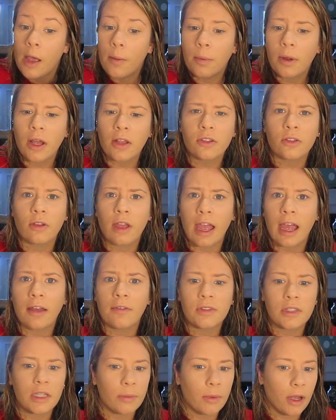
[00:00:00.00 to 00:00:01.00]
But I also
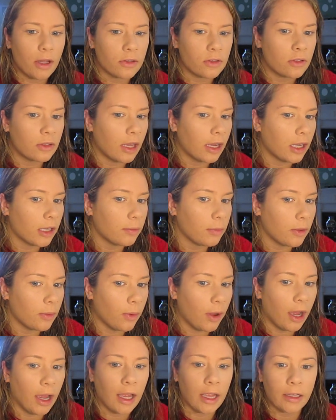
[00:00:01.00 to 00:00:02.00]
have some on, so that could be
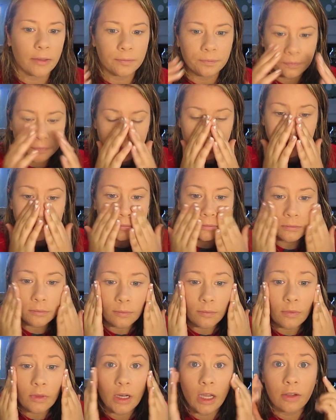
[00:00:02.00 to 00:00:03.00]
why
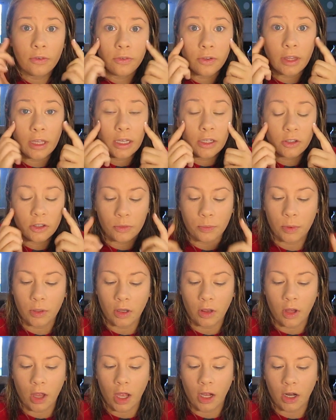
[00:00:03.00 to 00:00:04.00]
I feel like it just put
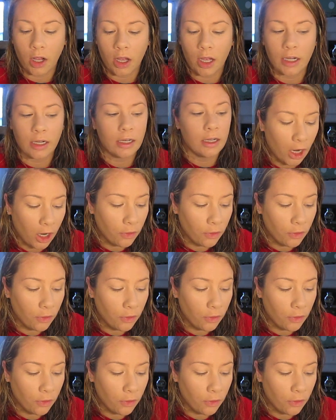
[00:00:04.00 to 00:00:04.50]
a lot on.